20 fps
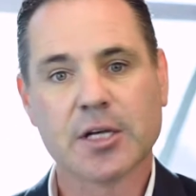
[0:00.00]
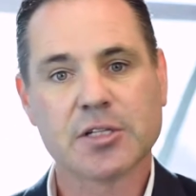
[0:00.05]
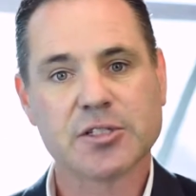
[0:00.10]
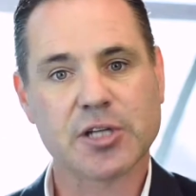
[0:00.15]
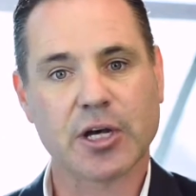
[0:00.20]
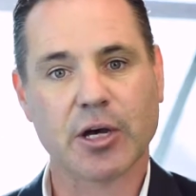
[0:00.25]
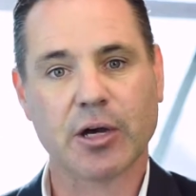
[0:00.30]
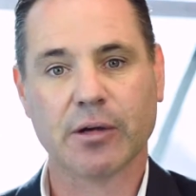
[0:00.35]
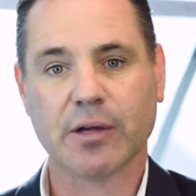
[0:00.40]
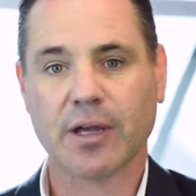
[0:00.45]

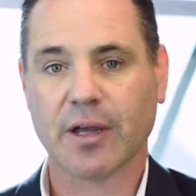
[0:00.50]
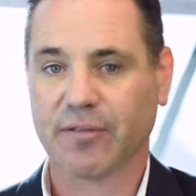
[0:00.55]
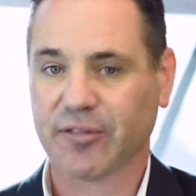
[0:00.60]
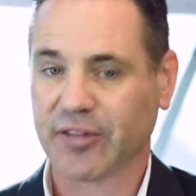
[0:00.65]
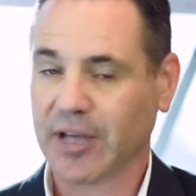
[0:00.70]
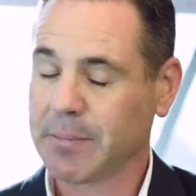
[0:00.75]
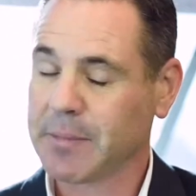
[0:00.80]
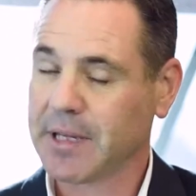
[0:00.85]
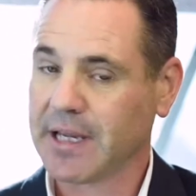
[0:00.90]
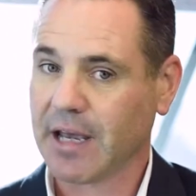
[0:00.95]
So if
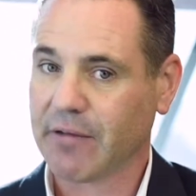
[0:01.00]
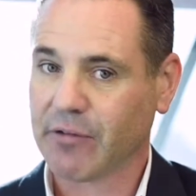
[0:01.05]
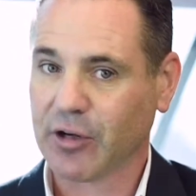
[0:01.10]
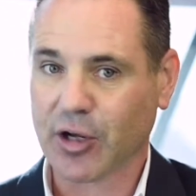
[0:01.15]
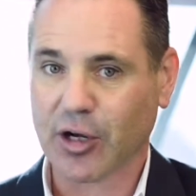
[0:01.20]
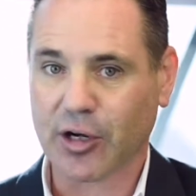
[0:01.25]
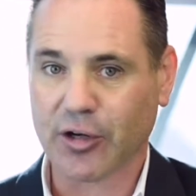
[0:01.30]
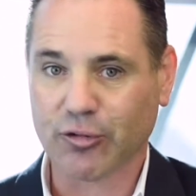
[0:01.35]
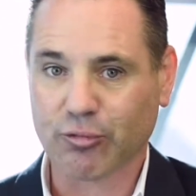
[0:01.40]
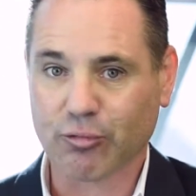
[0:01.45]
something ever
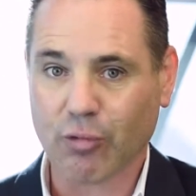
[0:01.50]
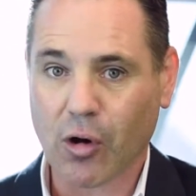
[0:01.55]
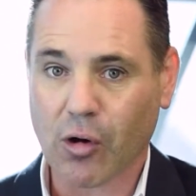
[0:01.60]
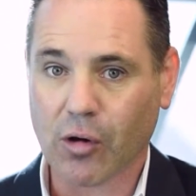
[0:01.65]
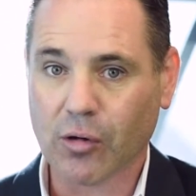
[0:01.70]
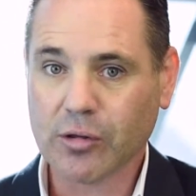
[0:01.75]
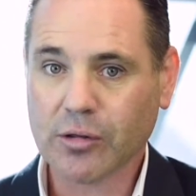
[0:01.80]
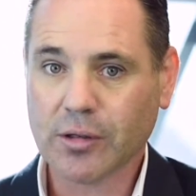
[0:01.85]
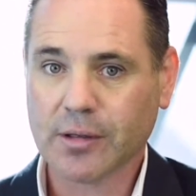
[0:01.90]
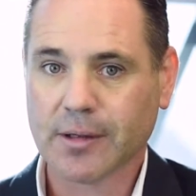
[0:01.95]
goes
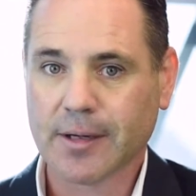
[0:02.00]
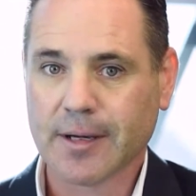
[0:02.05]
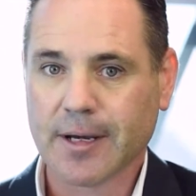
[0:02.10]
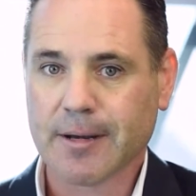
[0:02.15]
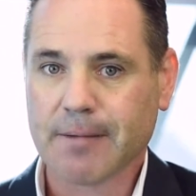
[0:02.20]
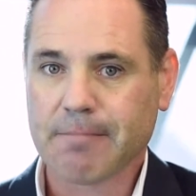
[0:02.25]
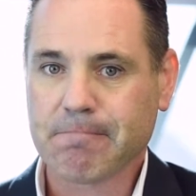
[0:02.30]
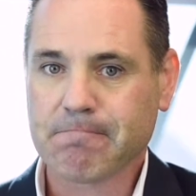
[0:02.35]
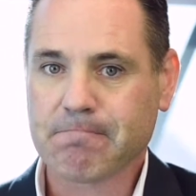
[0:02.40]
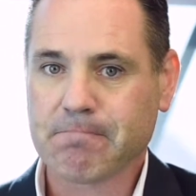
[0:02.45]
wrong,
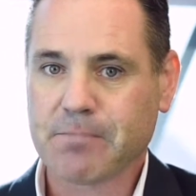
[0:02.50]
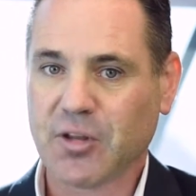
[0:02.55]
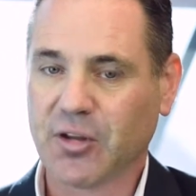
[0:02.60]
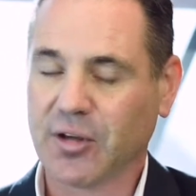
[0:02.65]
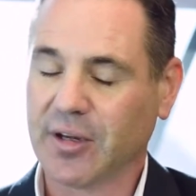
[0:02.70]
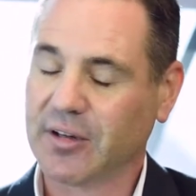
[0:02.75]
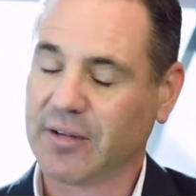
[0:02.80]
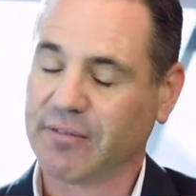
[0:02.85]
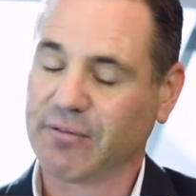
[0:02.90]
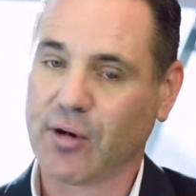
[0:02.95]

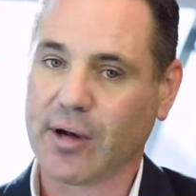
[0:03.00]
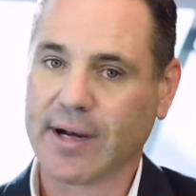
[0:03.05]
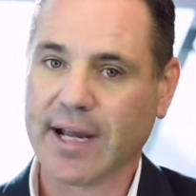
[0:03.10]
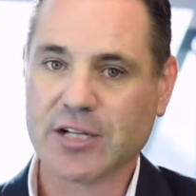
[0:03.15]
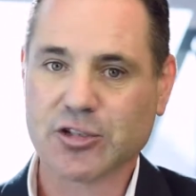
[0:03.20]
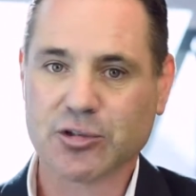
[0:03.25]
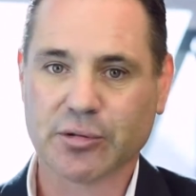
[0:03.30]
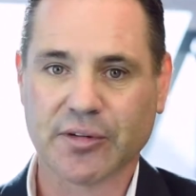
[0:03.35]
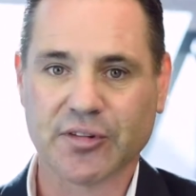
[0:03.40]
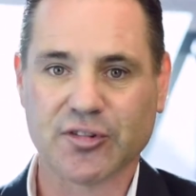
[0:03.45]
the
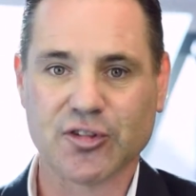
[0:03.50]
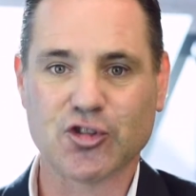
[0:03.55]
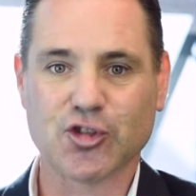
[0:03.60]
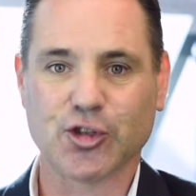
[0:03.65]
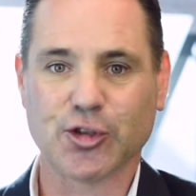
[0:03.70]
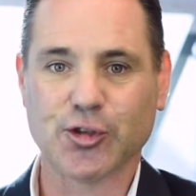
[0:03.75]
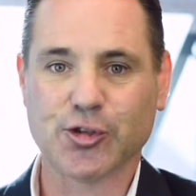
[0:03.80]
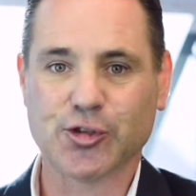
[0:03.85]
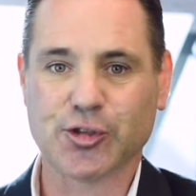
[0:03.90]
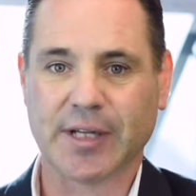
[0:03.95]
financial
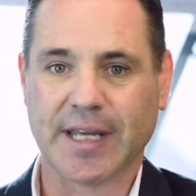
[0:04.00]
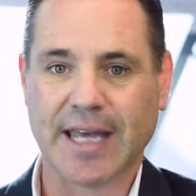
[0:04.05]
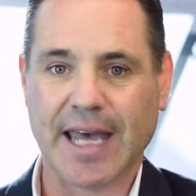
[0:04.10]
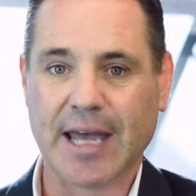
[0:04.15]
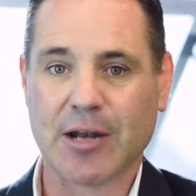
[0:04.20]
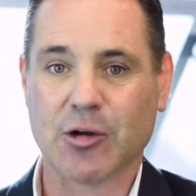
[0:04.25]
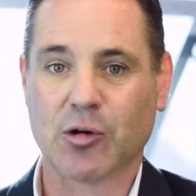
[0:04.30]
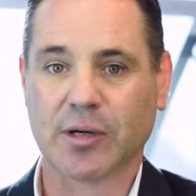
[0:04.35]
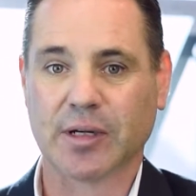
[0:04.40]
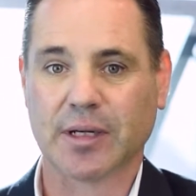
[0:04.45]
institution
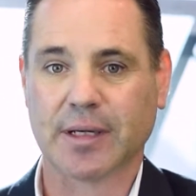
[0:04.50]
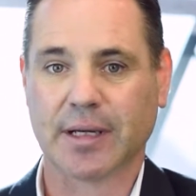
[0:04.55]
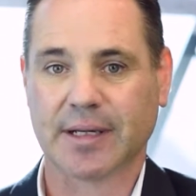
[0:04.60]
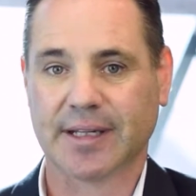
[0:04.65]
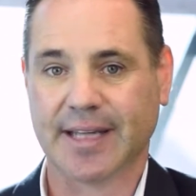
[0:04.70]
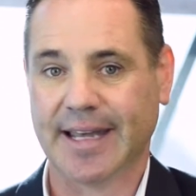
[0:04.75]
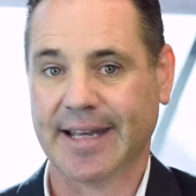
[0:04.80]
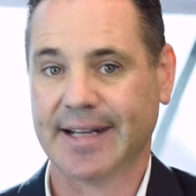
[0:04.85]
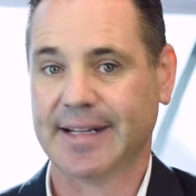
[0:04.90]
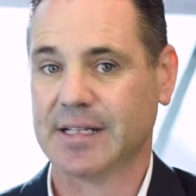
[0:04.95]
cannot
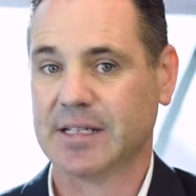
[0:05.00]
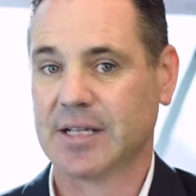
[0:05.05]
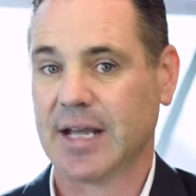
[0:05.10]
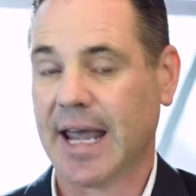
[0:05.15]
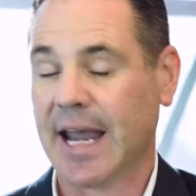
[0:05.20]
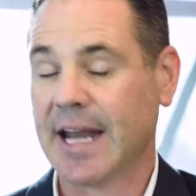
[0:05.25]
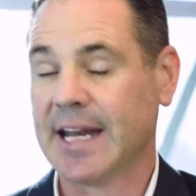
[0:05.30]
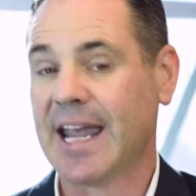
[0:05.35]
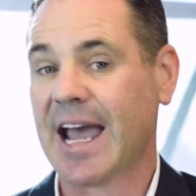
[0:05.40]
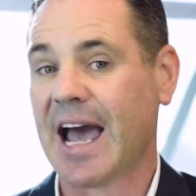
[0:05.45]
get
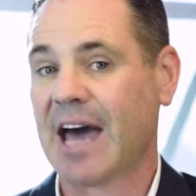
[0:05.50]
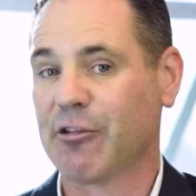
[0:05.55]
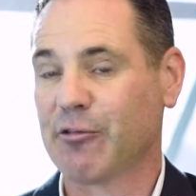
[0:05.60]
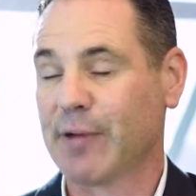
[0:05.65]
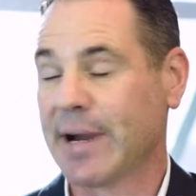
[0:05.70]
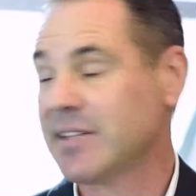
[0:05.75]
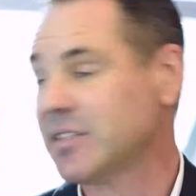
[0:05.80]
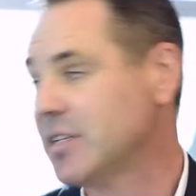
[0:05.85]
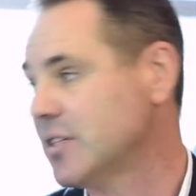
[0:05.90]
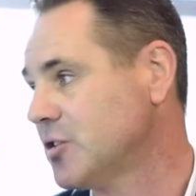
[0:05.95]
any
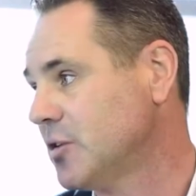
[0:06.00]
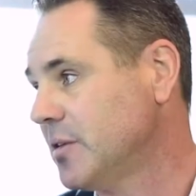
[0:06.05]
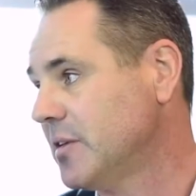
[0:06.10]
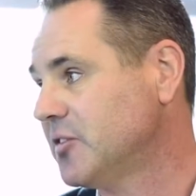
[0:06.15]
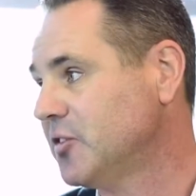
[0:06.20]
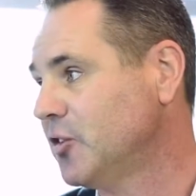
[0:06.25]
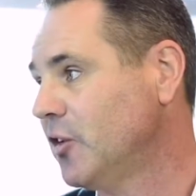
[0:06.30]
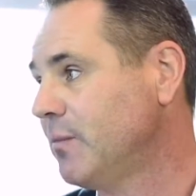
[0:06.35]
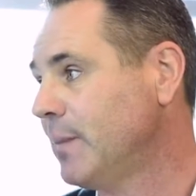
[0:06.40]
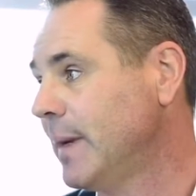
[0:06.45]
other assets of the
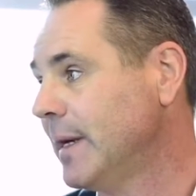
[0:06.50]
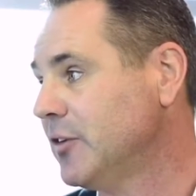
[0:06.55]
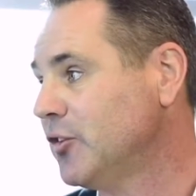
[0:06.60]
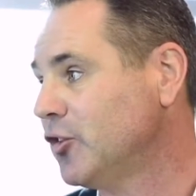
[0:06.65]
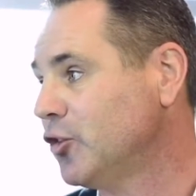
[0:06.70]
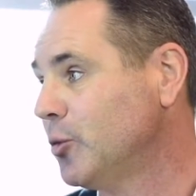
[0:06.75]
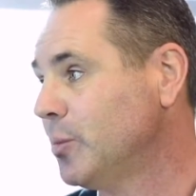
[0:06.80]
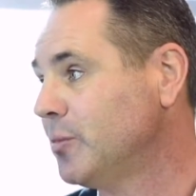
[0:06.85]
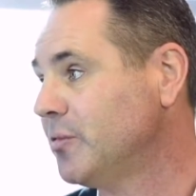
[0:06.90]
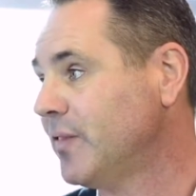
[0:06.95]
self-managed
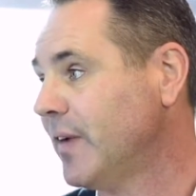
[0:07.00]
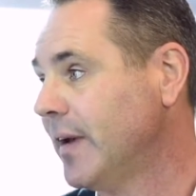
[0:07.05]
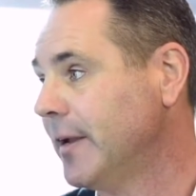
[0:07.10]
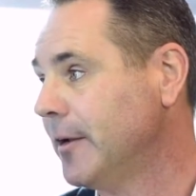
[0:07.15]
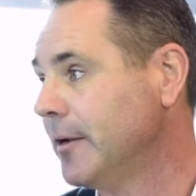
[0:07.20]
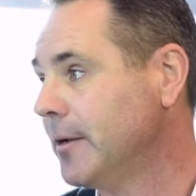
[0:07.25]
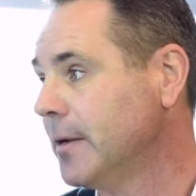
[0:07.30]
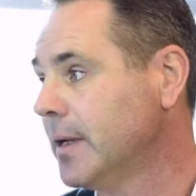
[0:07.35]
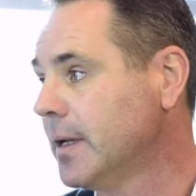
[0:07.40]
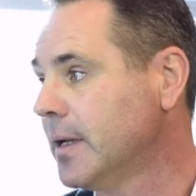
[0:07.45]
super
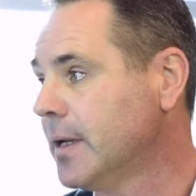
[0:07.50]
fund.